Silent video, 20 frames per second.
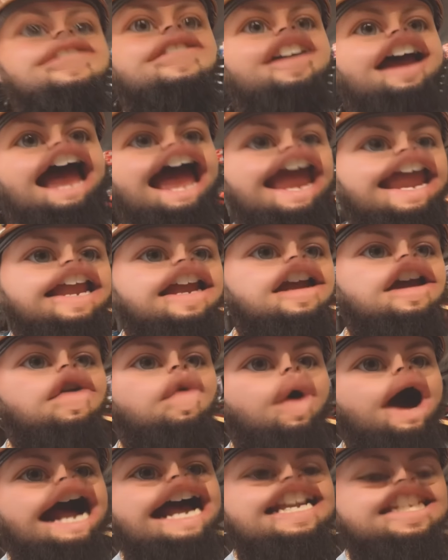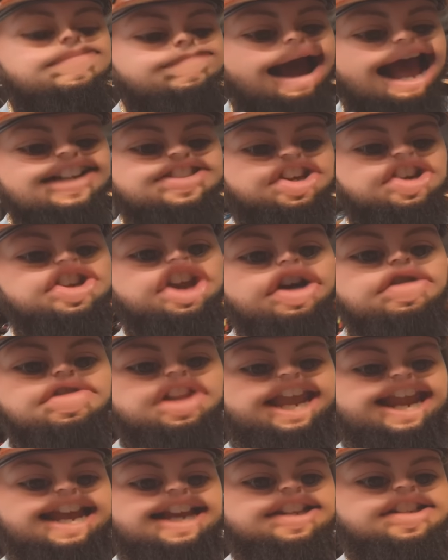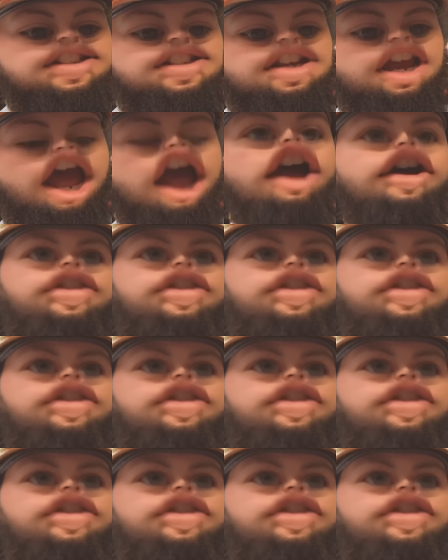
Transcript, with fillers: Hey, why is my to-do list